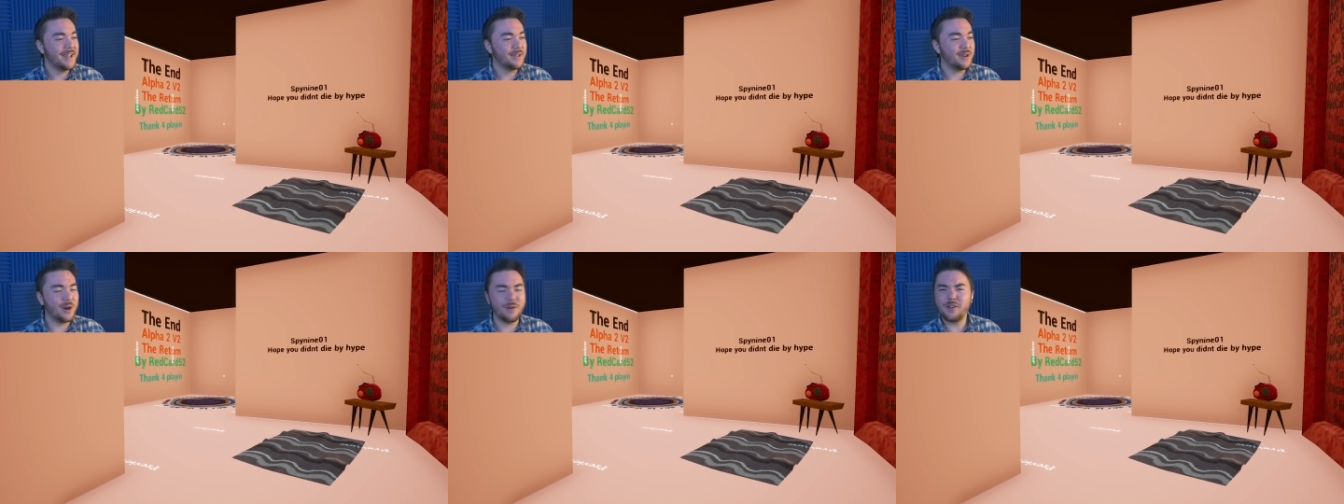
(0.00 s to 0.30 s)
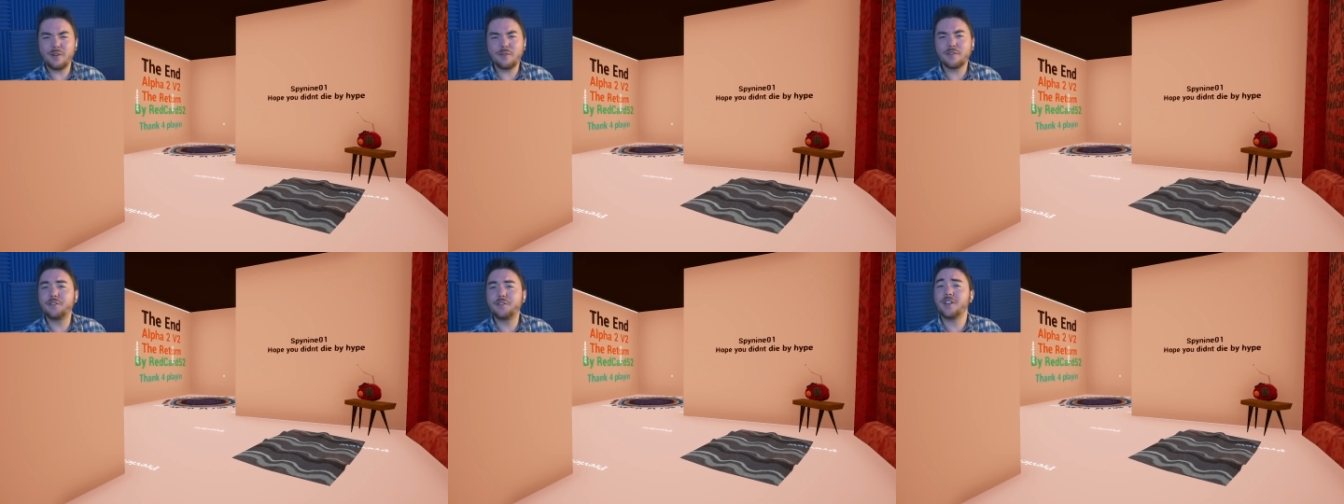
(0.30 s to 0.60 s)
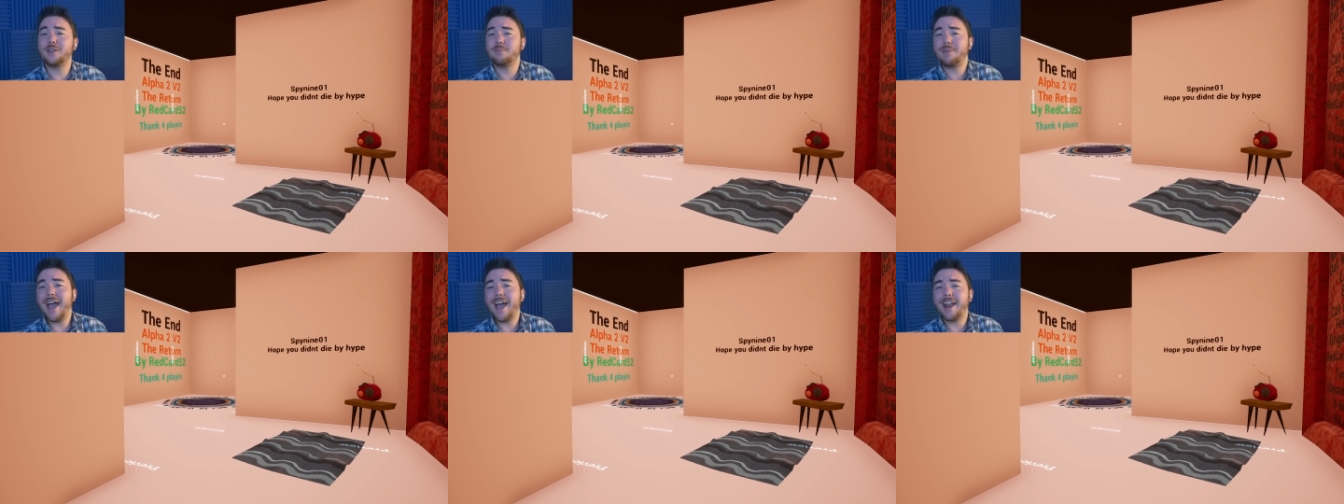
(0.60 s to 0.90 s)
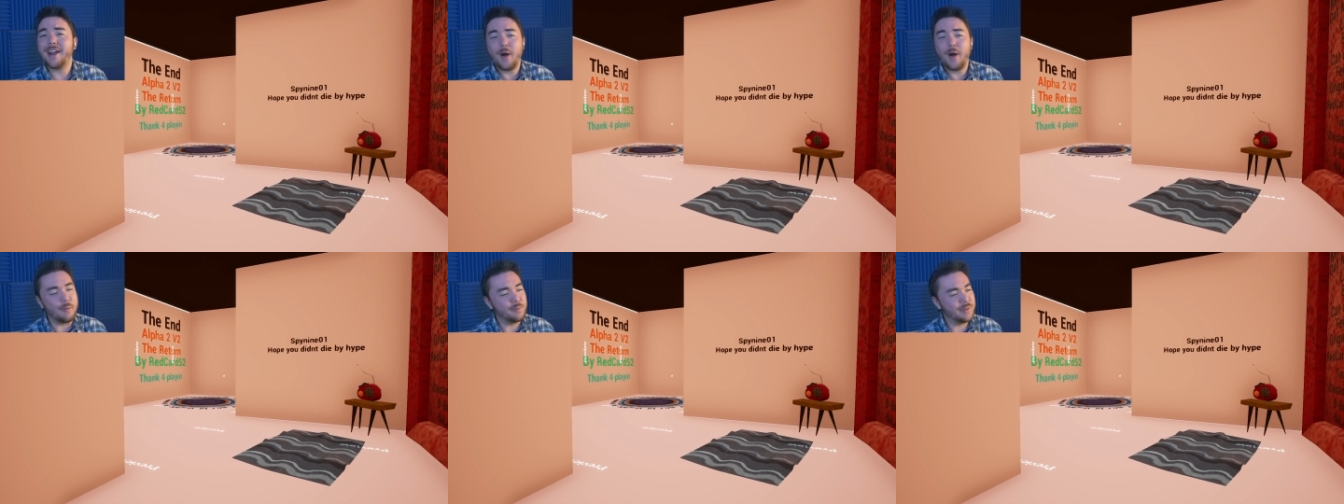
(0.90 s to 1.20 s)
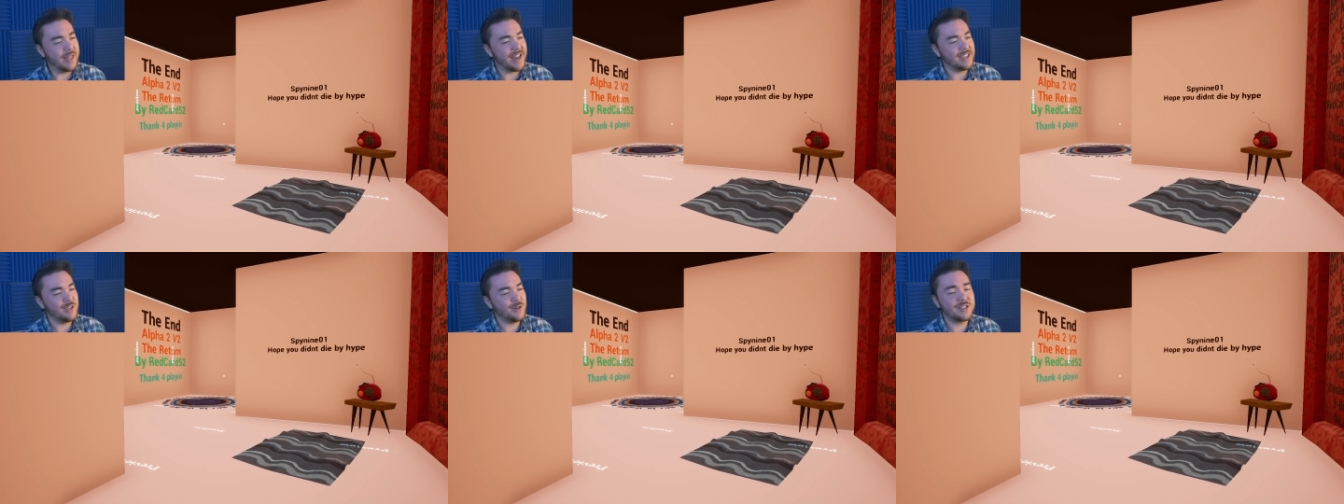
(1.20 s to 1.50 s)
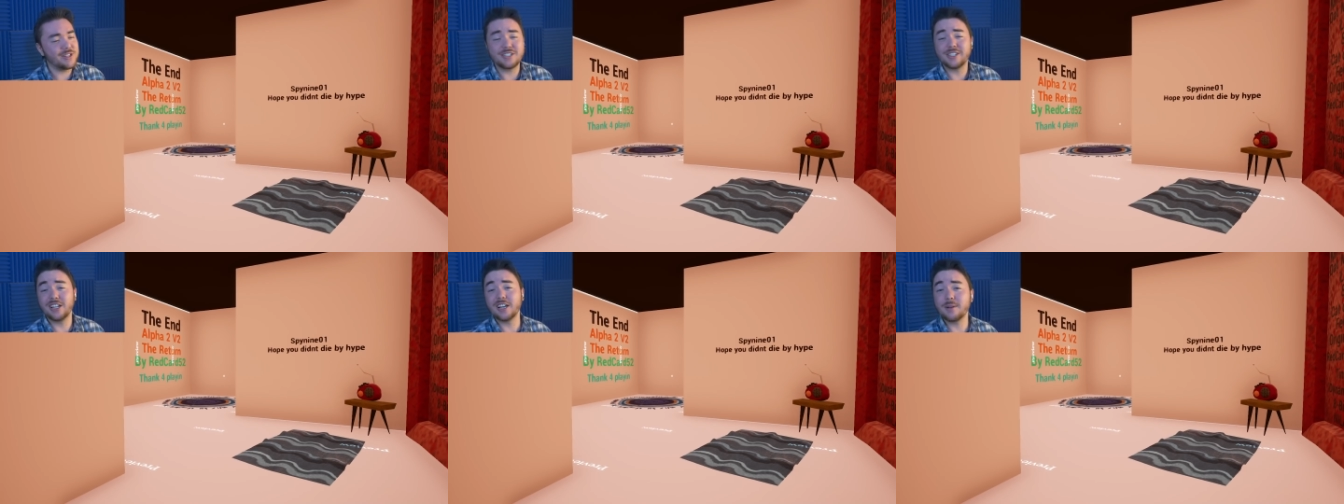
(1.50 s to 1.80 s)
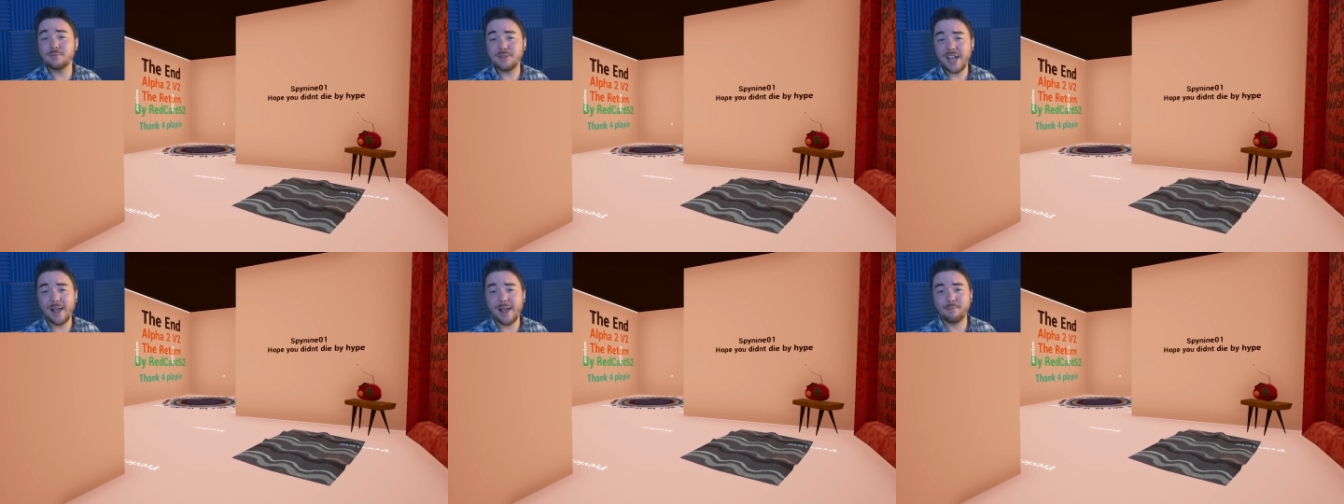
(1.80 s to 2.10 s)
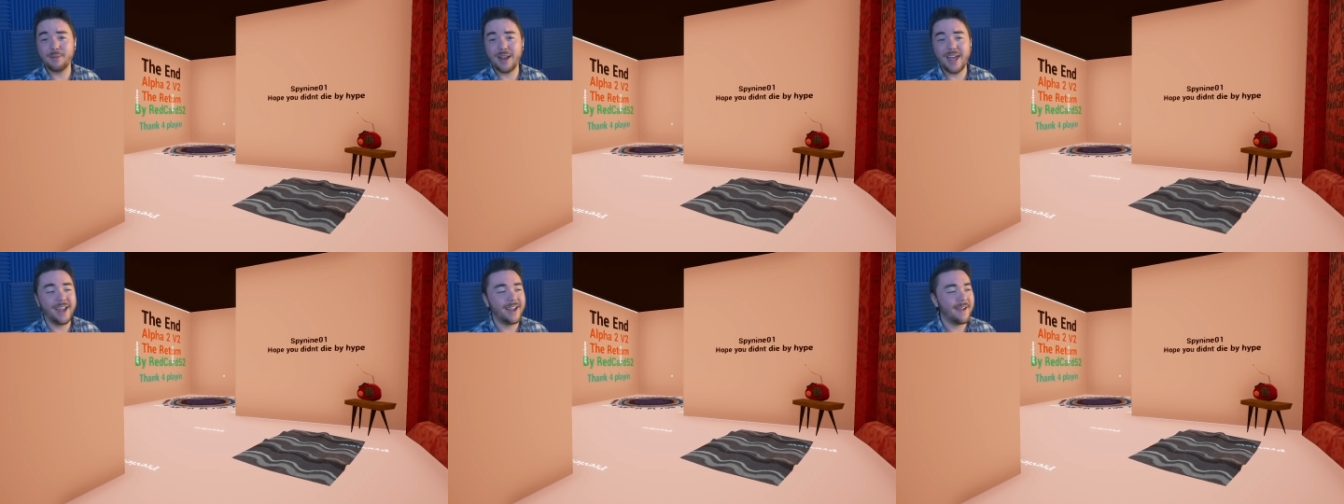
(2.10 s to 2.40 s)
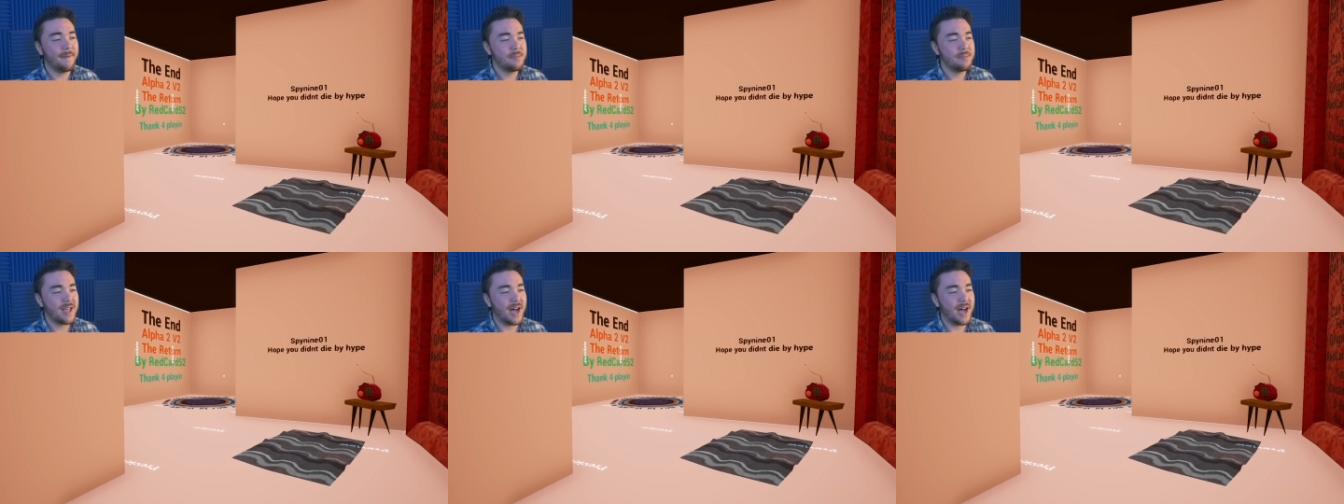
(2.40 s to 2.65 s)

You know, if you're ever feeling bad, I hope that you could just look up Dak Blake.